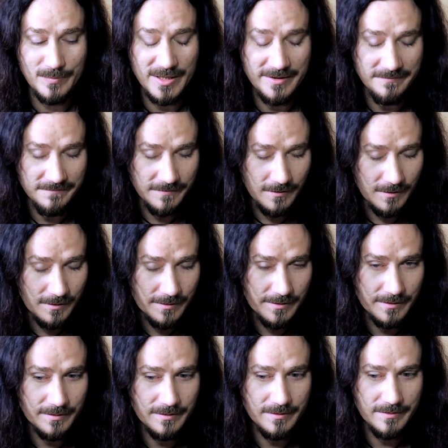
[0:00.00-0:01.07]
by
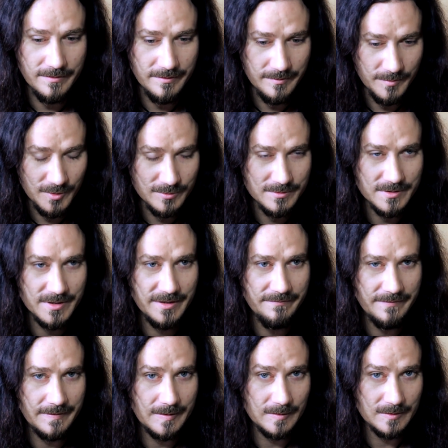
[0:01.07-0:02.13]
far the most
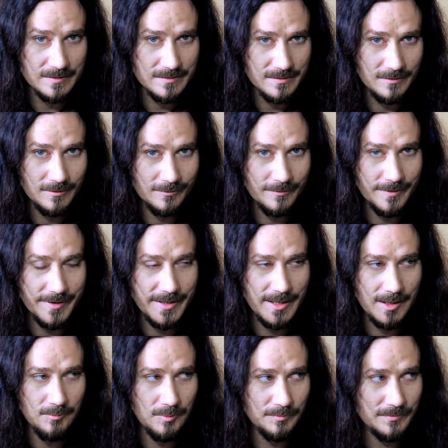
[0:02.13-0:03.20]
difficult song on the
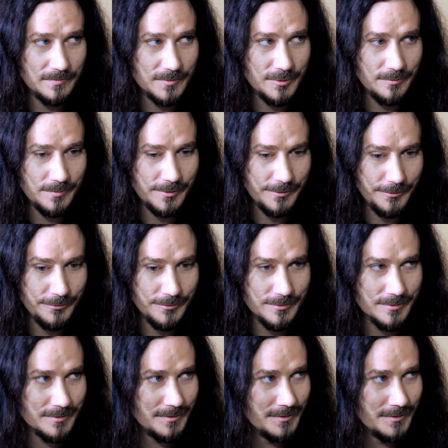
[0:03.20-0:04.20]
album to produce,